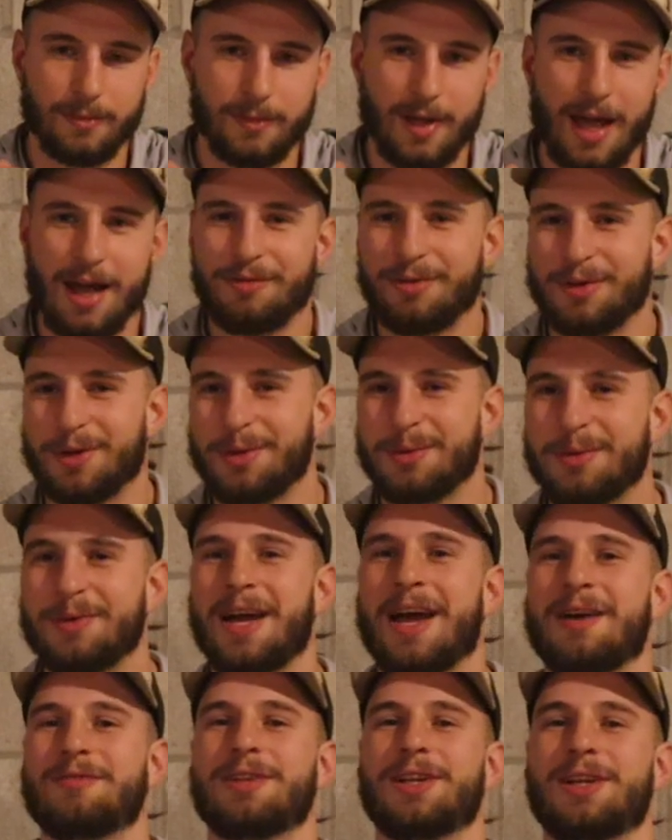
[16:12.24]
have
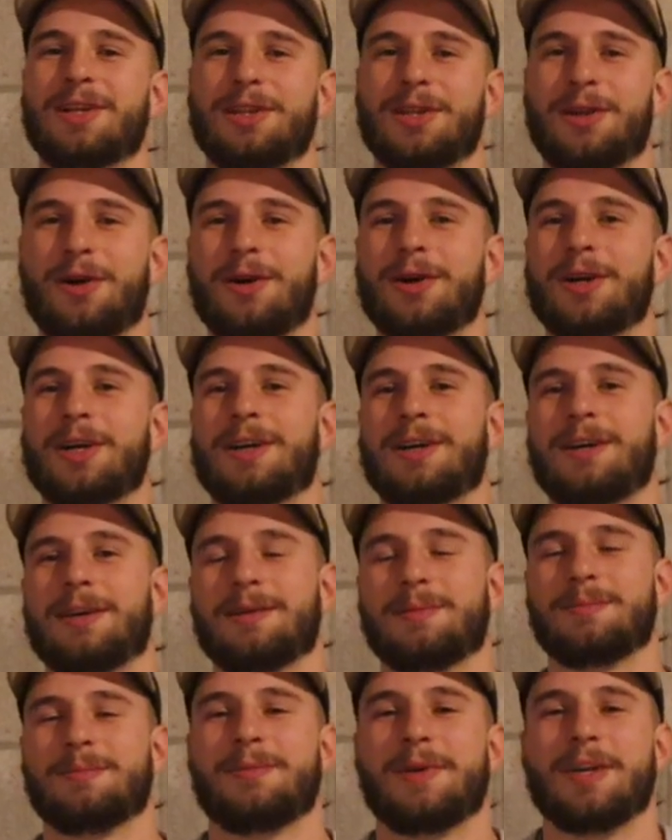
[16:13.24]
a
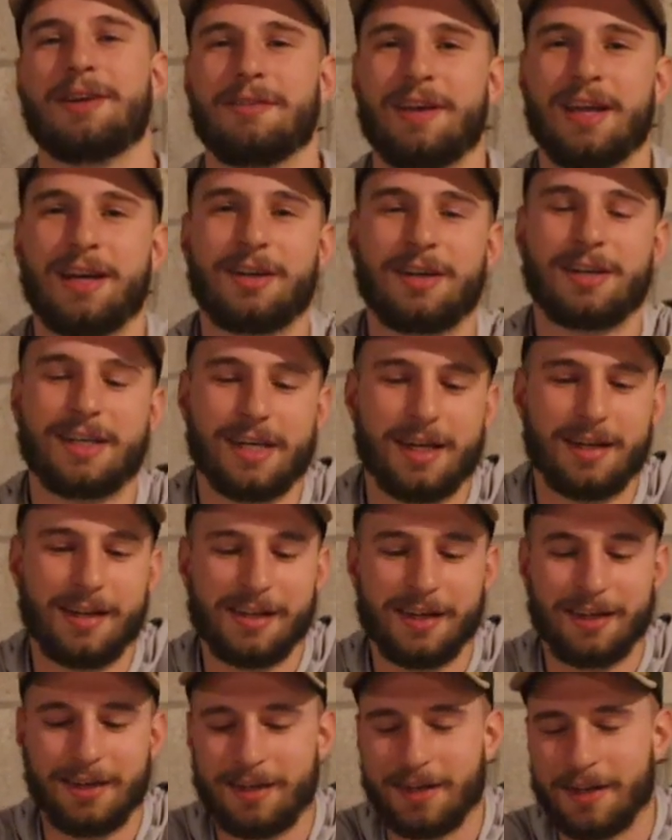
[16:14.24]
longer bit of energy
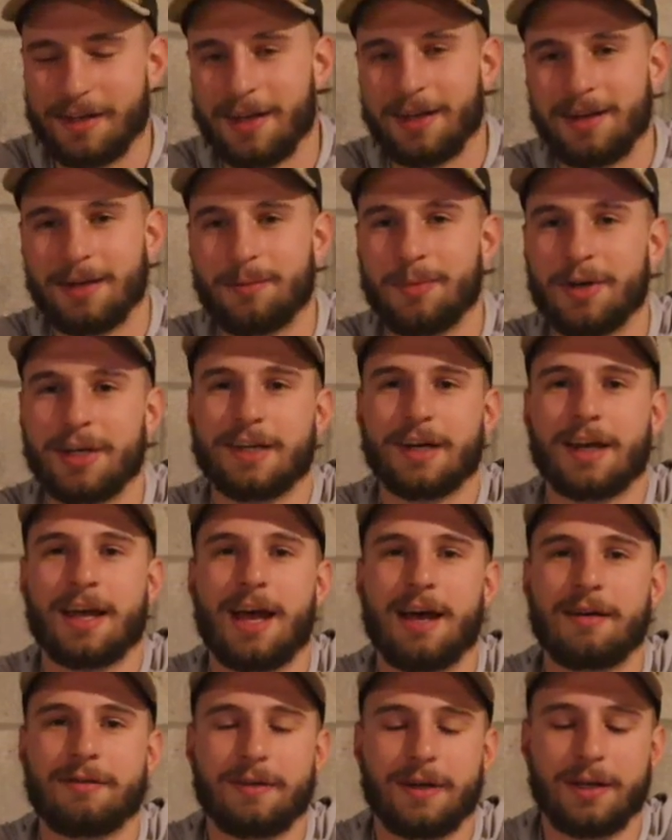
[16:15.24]
instead of just getting a bunch of
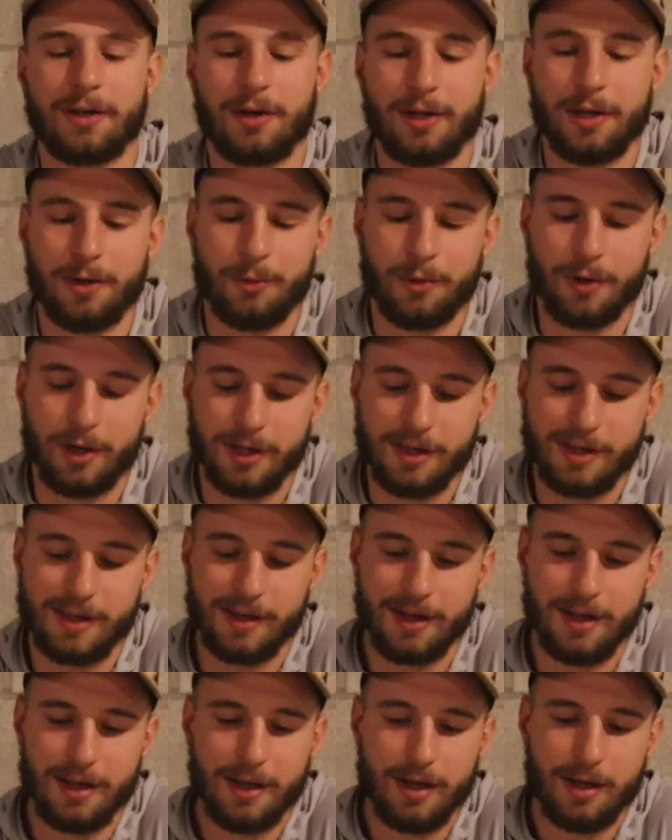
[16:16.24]
caffeine all at once.
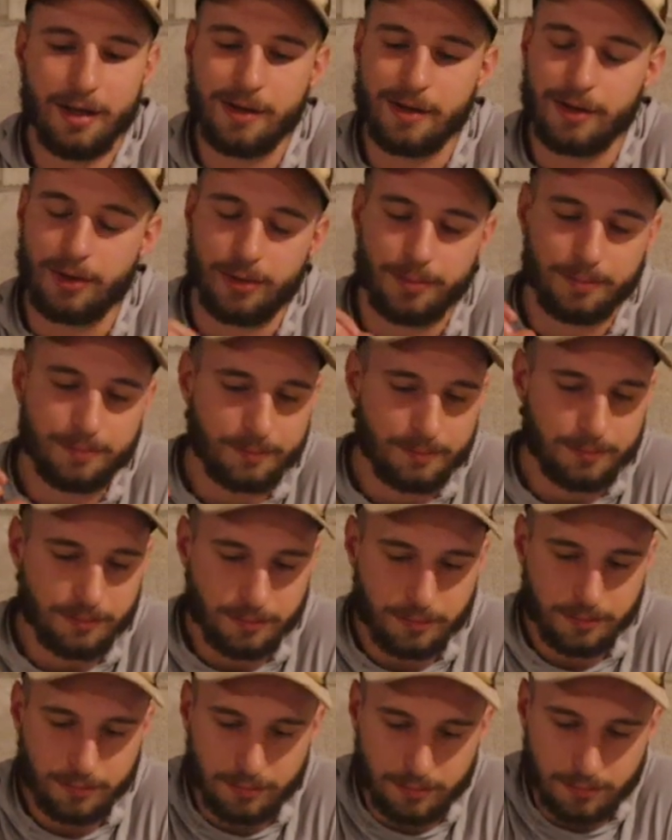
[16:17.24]
So
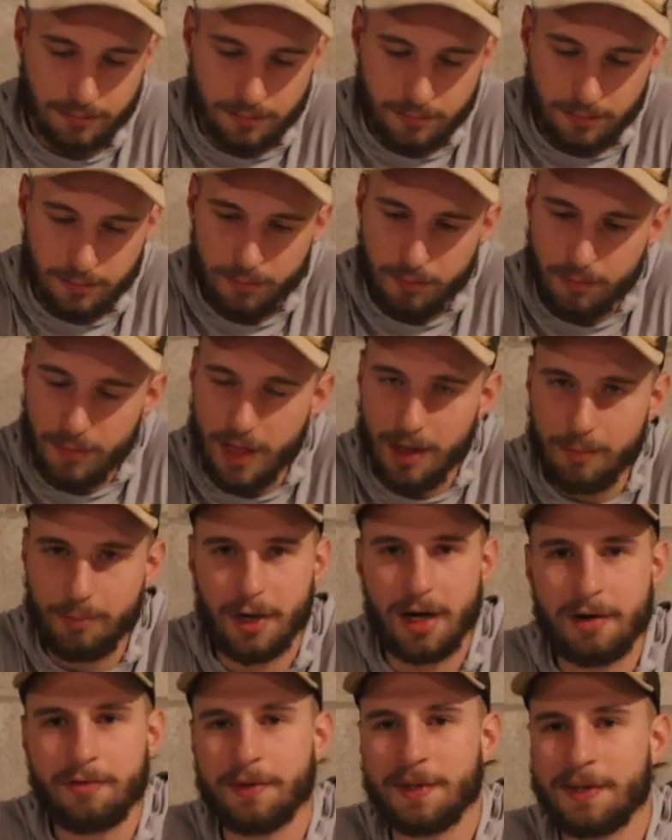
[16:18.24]

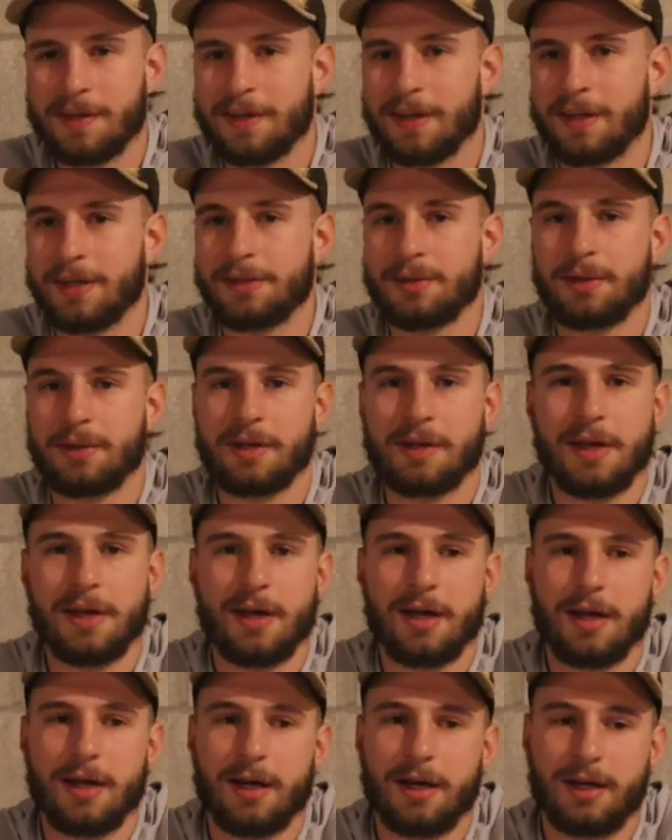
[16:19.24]
breakfast essentials,
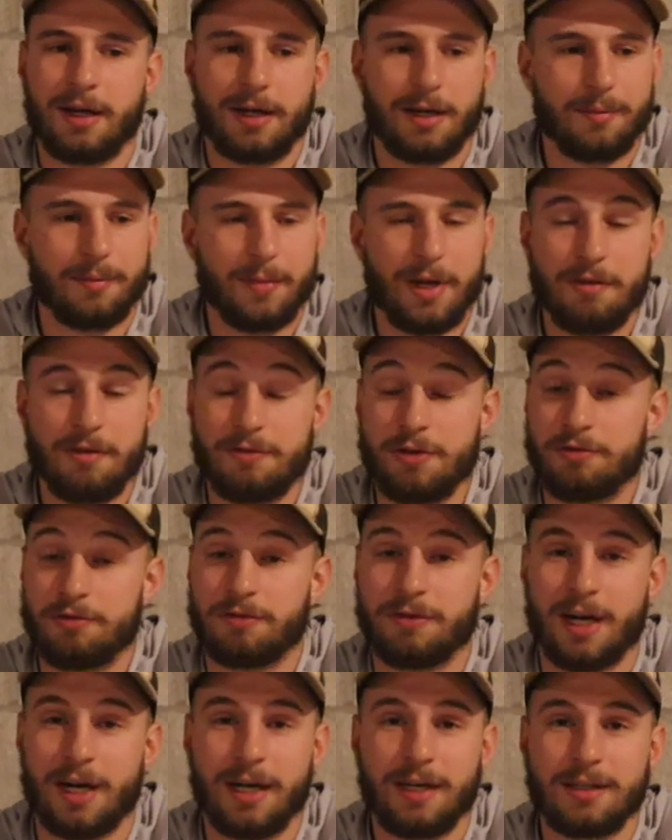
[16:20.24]
if you
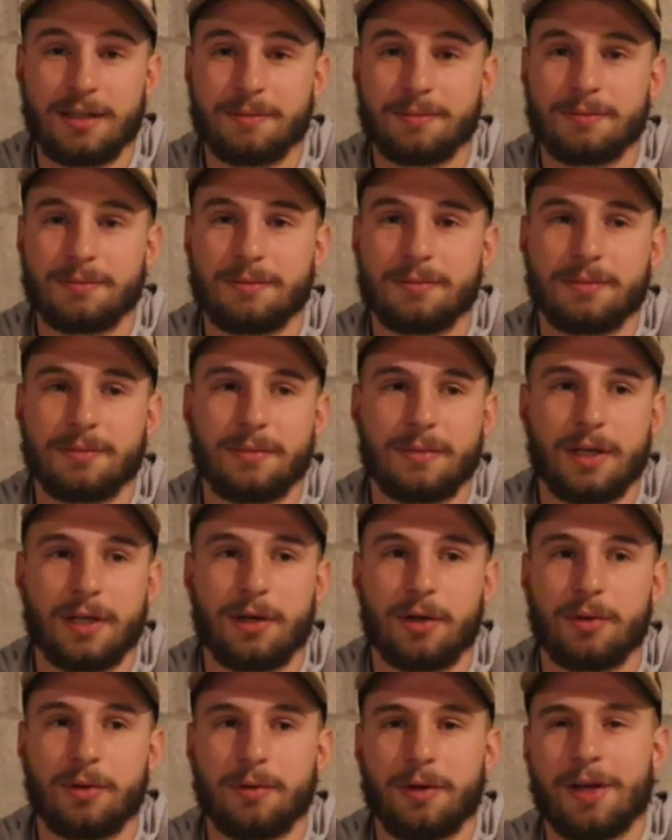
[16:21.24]
find them, you
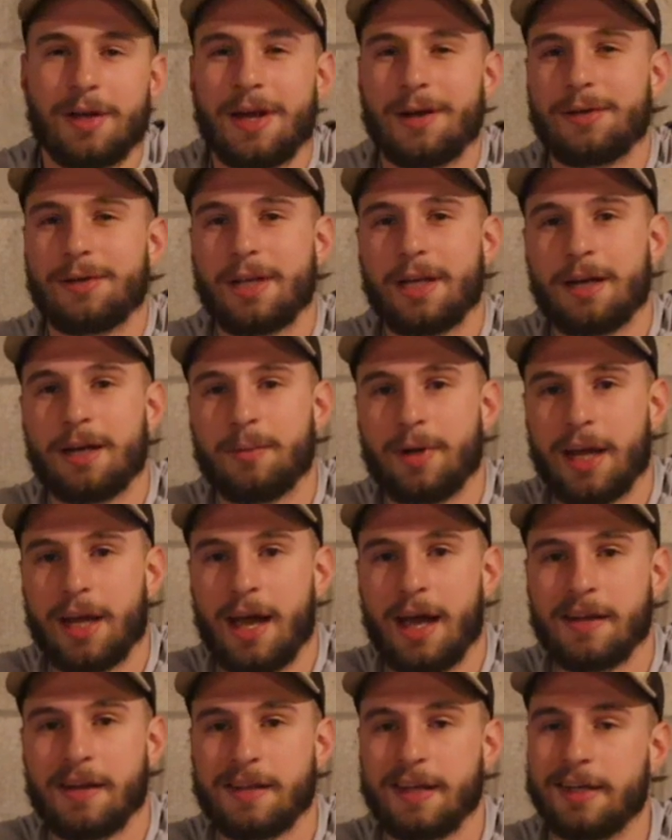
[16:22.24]
can't really get them in
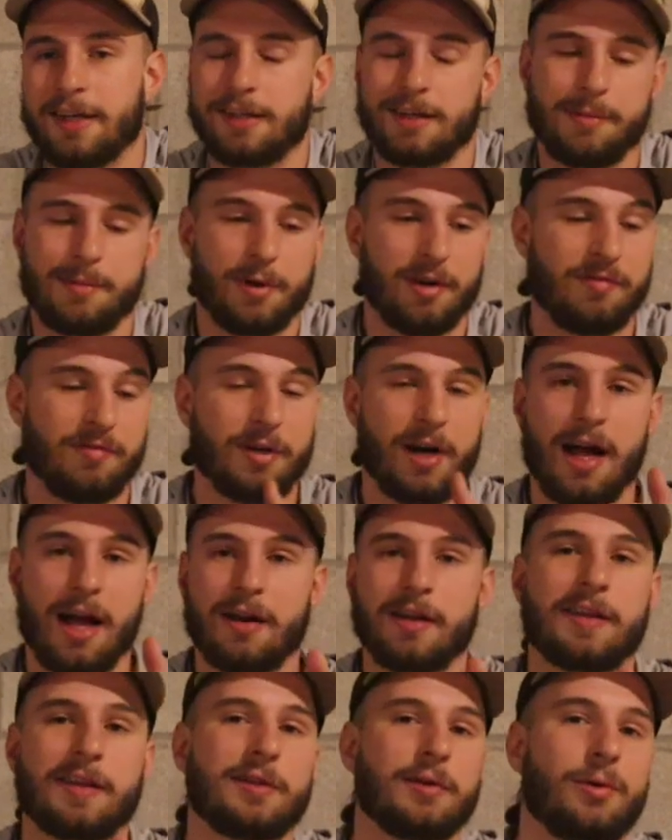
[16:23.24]
gas stations, but if you're
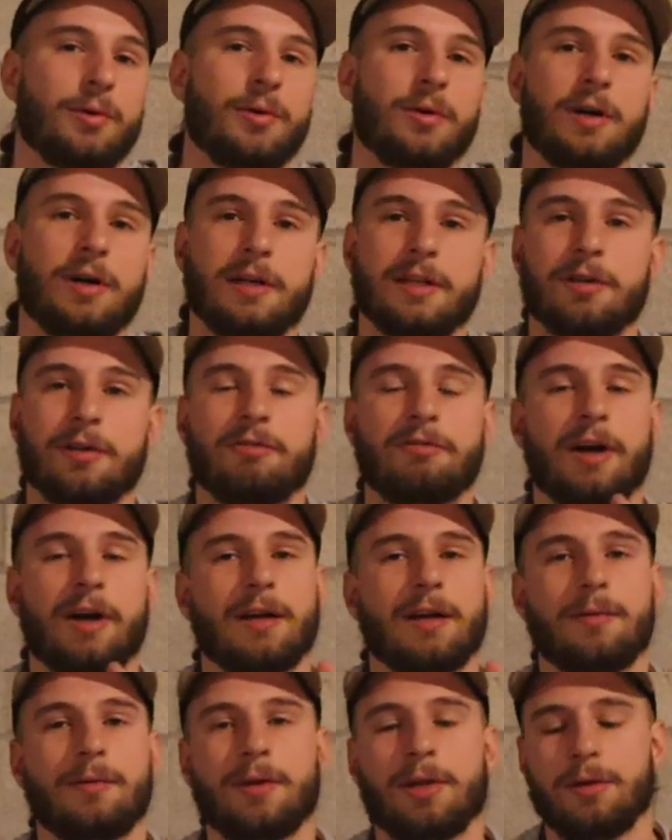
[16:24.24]
at a store, and
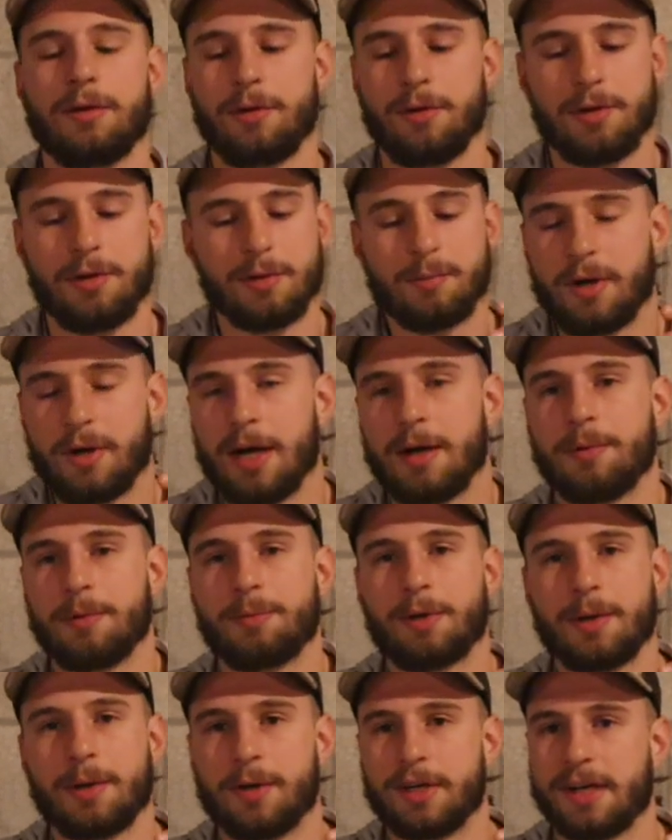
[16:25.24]
you can buy them at
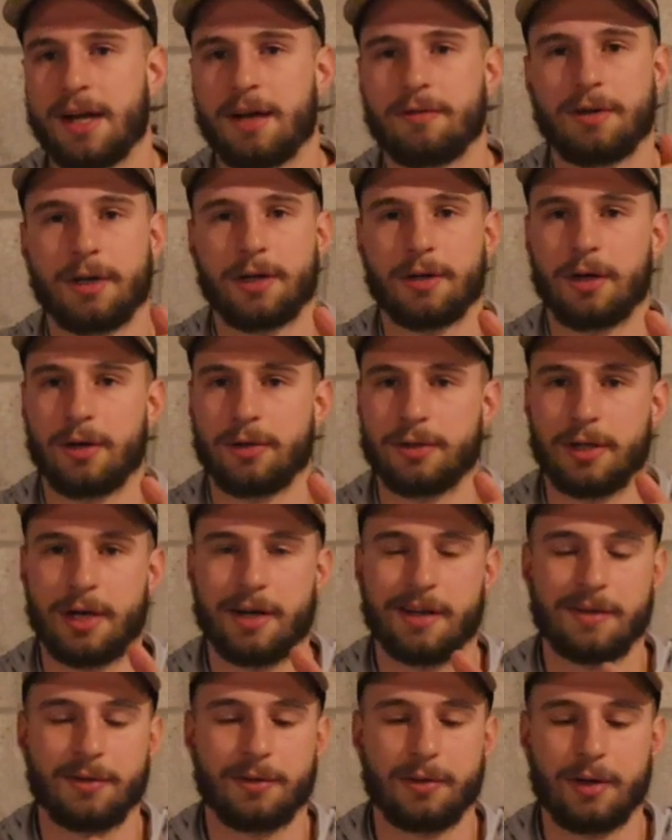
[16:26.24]
pretty much every grocery
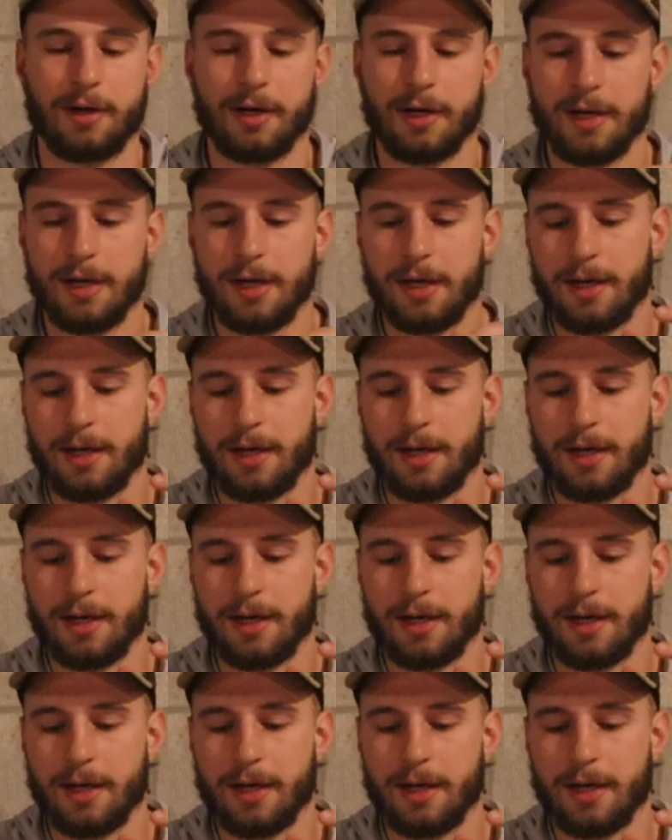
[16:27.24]
store.